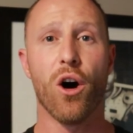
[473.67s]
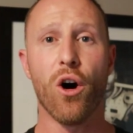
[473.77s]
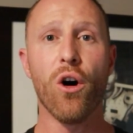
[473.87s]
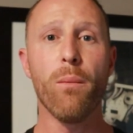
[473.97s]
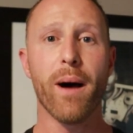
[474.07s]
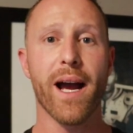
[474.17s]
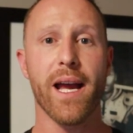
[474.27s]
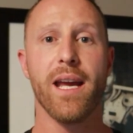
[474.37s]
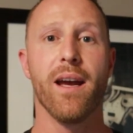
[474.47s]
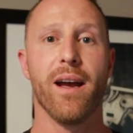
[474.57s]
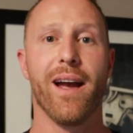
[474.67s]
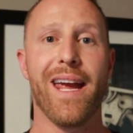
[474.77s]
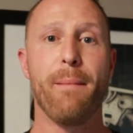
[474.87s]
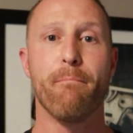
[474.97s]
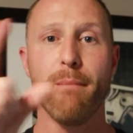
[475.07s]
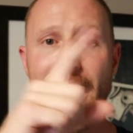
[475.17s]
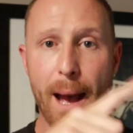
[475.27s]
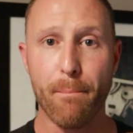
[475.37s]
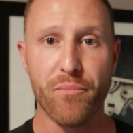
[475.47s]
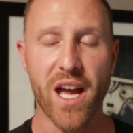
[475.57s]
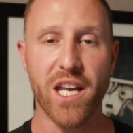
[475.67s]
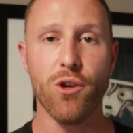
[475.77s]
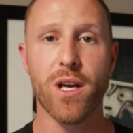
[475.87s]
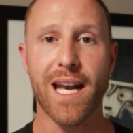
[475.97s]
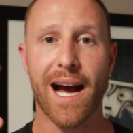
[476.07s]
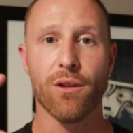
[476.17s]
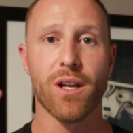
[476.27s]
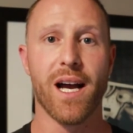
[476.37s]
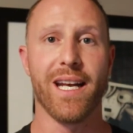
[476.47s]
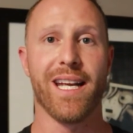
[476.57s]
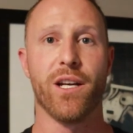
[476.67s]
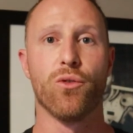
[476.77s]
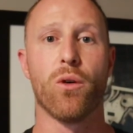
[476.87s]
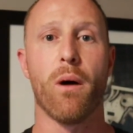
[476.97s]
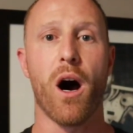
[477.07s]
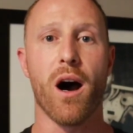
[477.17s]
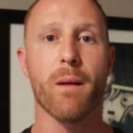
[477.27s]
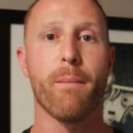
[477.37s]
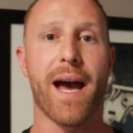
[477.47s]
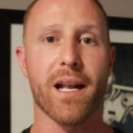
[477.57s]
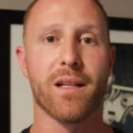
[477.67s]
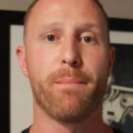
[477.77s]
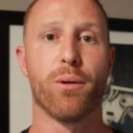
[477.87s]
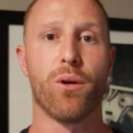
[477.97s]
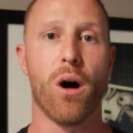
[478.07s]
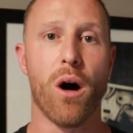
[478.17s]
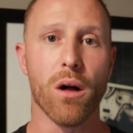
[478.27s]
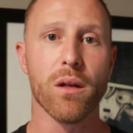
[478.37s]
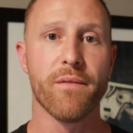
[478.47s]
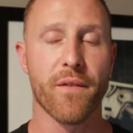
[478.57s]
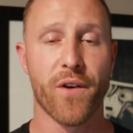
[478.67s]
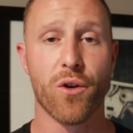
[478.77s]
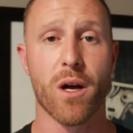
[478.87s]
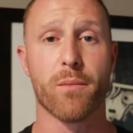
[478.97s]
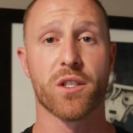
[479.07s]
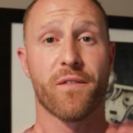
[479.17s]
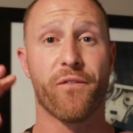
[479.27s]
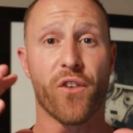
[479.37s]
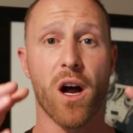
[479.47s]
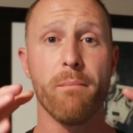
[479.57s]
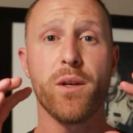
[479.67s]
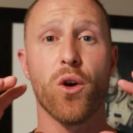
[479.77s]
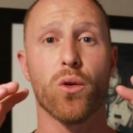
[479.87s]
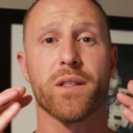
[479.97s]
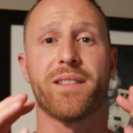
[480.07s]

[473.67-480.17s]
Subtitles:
all by a map that you can outline, and it will automatically pull all of the phone numbers from your